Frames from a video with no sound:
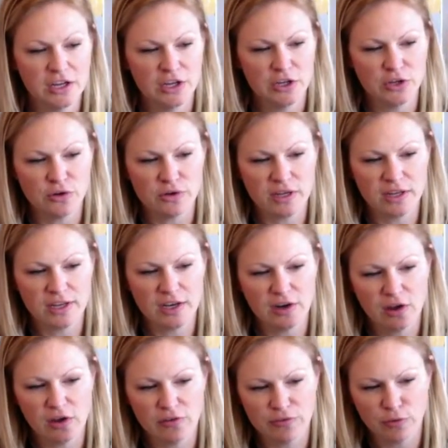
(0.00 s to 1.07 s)
you
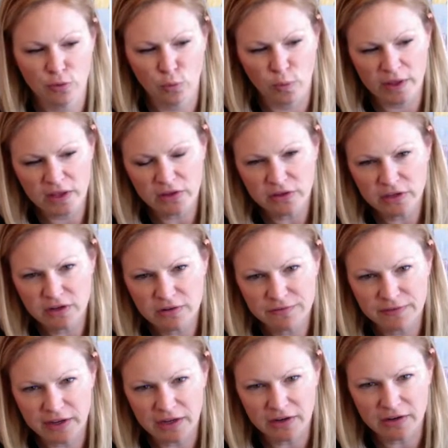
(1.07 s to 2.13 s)
can wiggle your
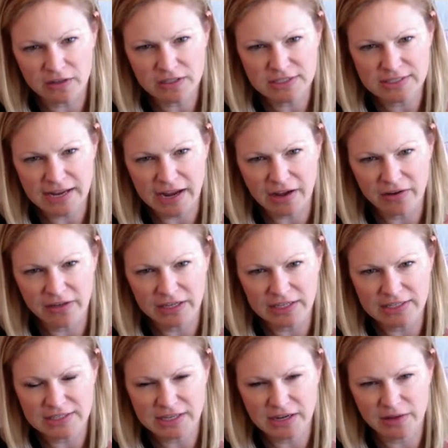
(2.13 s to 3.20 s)
fingers down
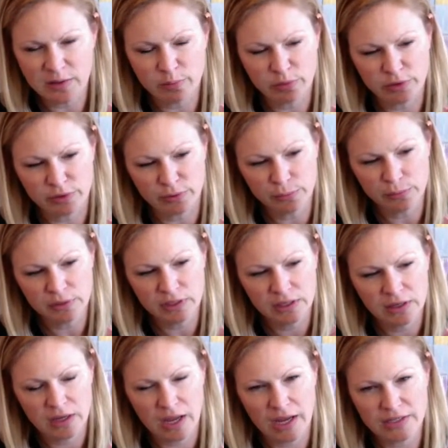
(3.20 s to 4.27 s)
inside the bloom
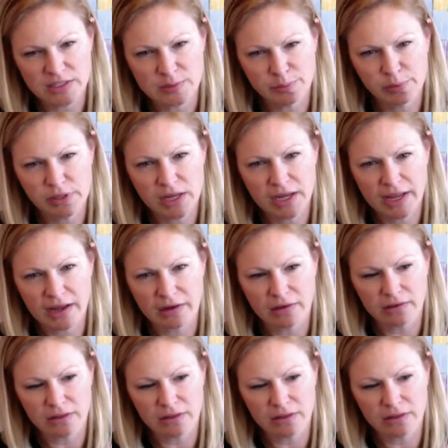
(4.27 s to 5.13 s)
and just pluck out